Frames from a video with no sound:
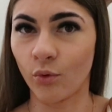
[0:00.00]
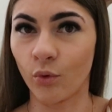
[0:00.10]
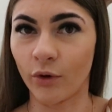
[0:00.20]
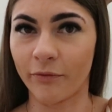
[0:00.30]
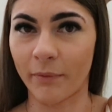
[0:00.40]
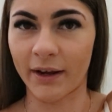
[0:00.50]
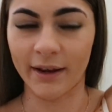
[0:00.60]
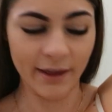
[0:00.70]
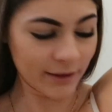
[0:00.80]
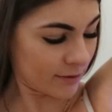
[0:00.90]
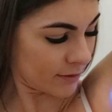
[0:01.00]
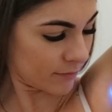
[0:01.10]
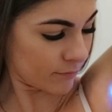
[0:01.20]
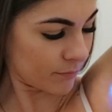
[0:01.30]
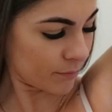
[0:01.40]
all of my leg
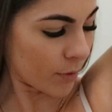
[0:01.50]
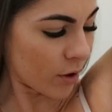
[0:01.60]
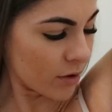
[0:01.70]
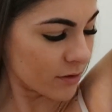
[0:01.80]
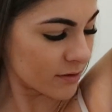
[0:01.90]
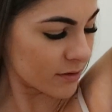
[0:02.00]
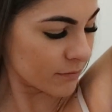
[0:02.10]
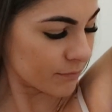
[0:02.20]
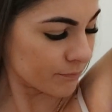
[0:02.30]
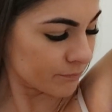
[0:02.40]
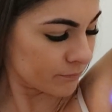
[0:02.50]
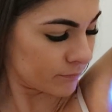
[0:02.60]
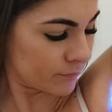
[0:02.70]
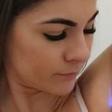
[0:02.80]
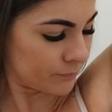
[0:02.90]
parts.
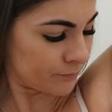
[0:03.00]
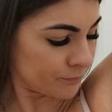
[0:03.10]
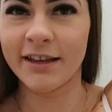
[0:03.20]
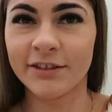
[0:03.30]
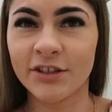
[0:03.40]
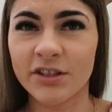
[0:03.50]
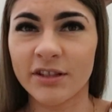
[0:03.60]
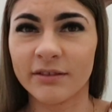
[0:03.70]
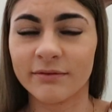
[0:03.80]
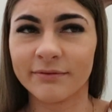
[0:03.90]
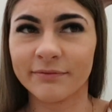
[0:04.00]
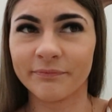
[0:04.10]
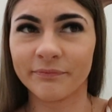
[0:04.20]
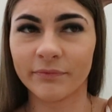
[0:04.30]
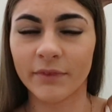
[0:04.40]
It doesn't,
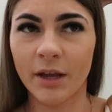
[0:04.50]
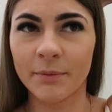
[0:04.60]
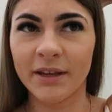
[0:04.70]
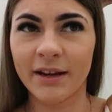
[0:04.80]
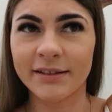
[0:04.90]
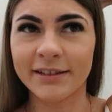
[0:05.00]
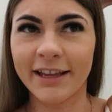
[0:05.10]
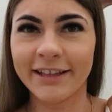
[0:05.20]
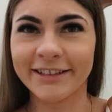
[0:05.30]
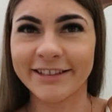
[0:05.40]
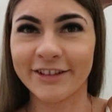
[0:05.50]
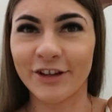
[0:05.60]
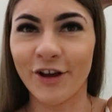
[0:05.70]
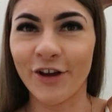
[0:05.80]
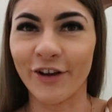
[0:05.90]
I mean, I say it doesn't
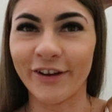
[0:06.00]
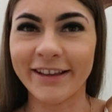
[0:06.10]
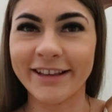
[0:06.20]
hurt.